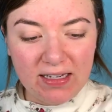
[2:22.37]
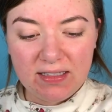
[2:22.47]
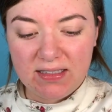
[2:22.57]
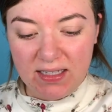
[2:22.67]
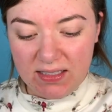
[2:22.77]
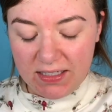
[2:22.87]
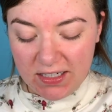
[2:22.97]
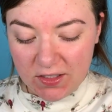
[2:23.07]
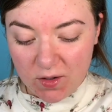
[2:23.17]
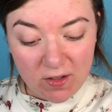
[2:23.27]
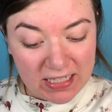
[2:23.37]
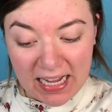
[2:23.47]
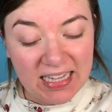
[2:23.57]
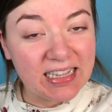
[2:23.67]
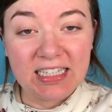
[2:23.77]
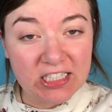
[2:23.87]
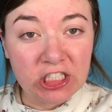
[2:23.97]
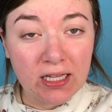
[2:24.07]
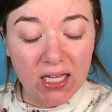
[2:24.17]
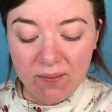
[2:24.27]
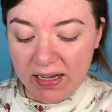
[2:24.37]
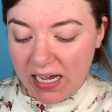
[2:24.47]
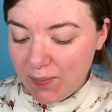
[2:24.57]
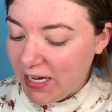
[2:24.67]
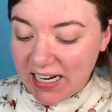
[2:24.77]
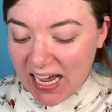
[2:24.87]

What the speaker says: 60 years old and I legit love my iPad.